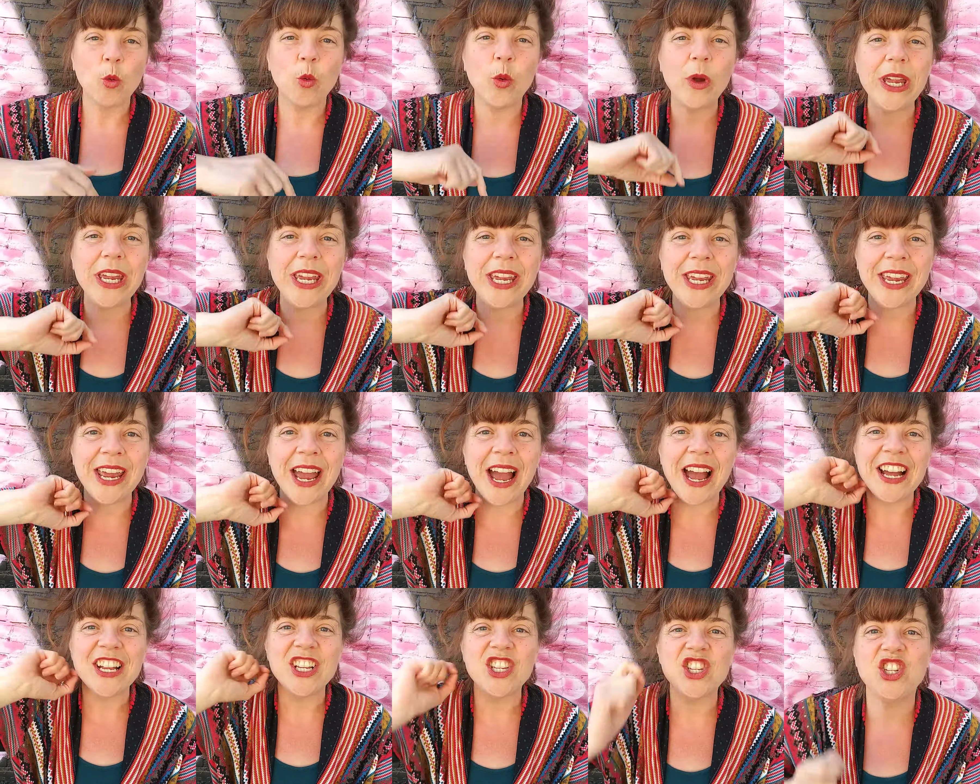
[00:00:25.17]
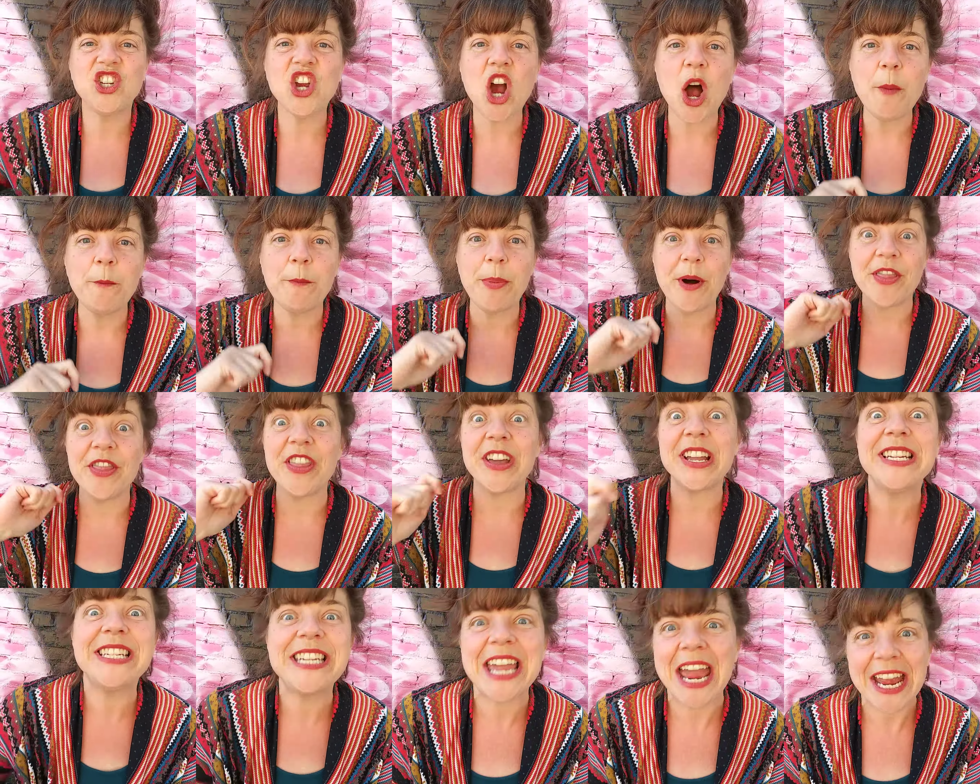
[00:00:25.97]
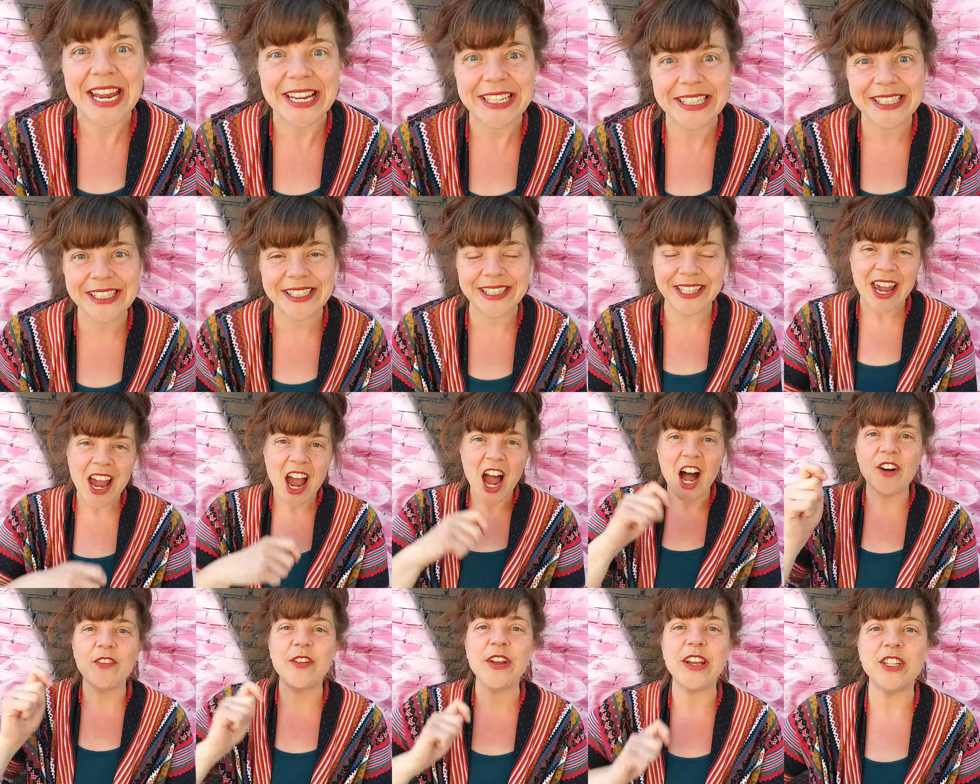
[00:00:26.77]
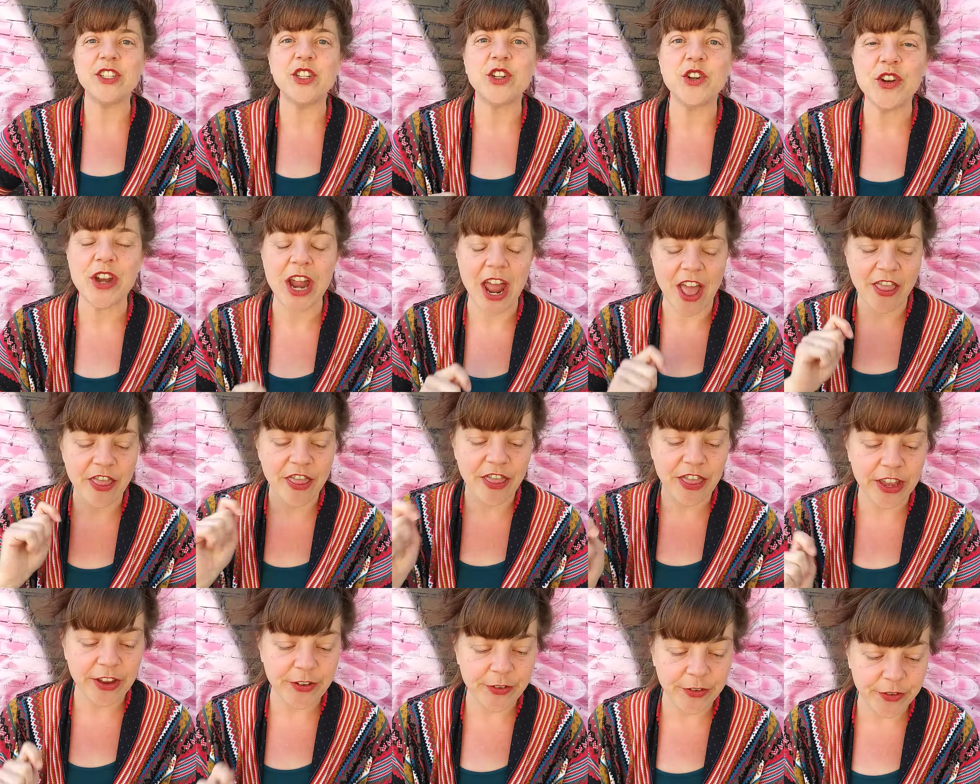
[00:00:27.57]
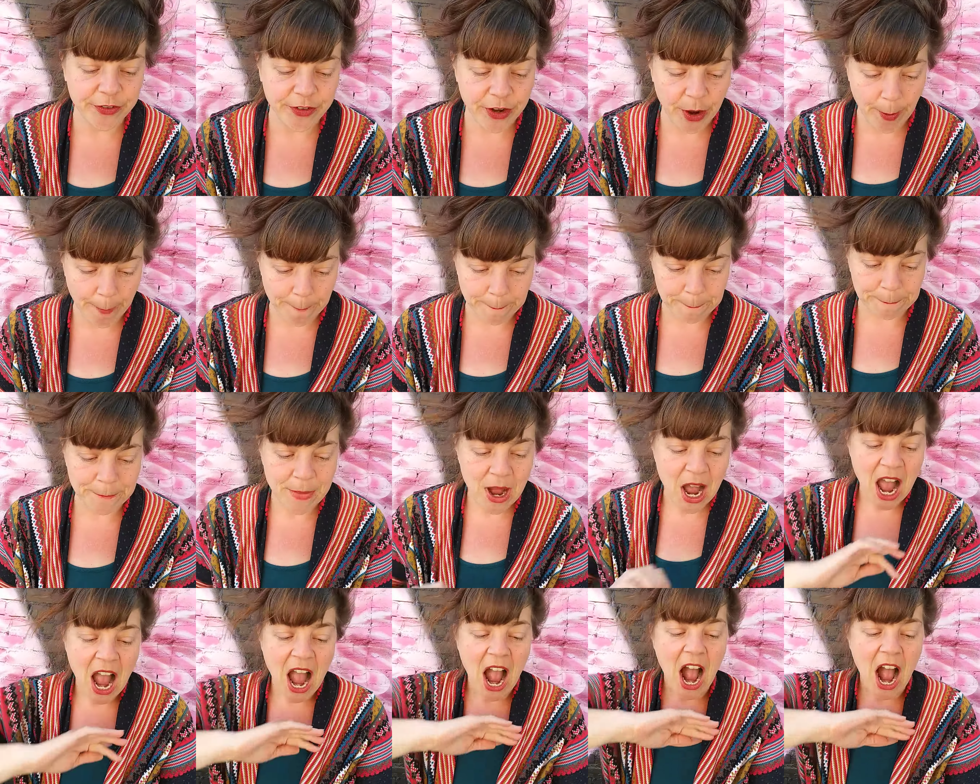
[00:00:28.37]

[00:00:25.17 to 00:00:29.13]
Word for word: We jump the gates of internet thiefdom,